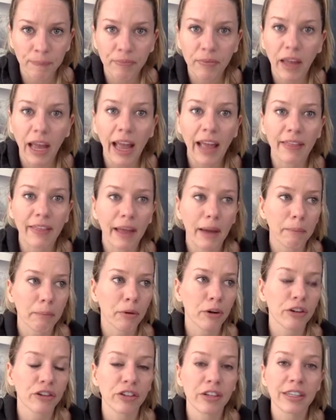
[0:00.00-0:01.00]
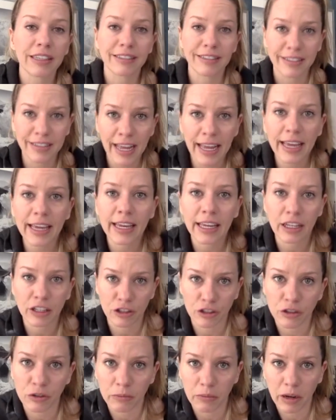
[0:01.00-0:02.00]
and that person is taking
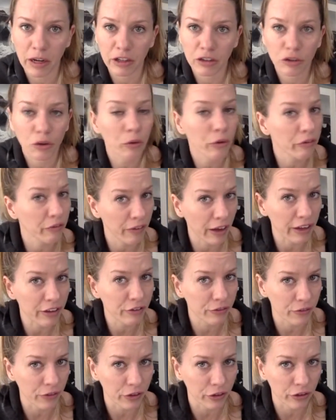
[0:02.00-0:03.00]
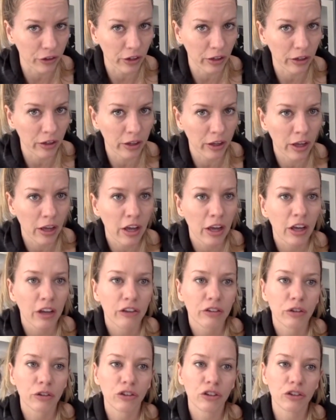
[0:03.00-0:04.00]
too much, or vice versa.
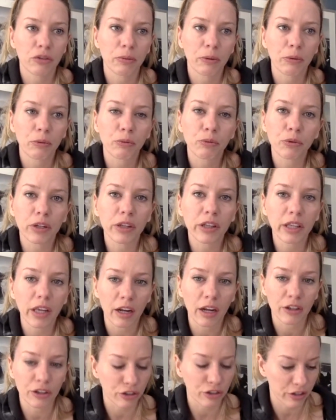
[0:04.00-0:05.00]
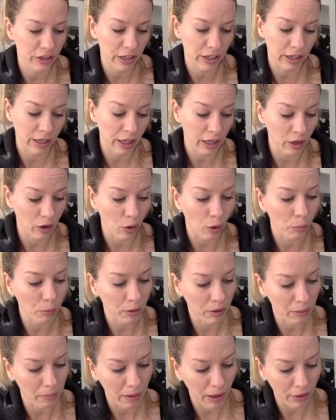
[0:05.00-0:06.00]
So just be really understanding and
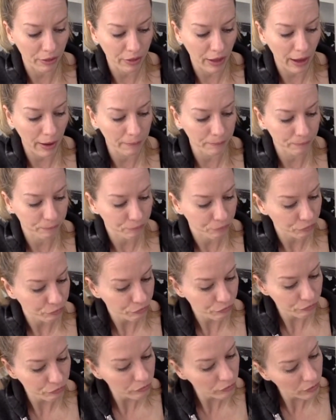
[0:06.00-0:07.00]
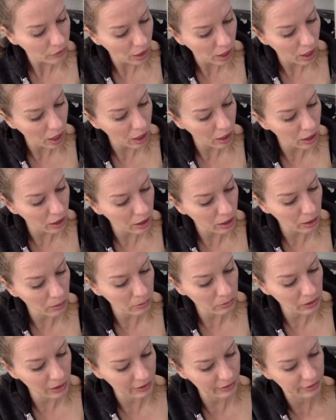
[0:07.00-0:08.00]
open about that.
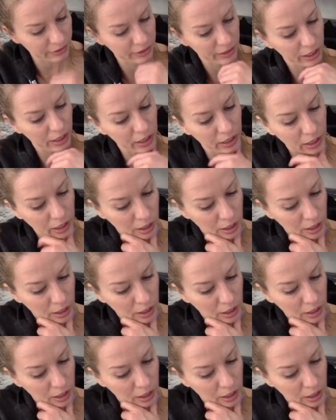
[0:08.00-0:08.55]
Let's see.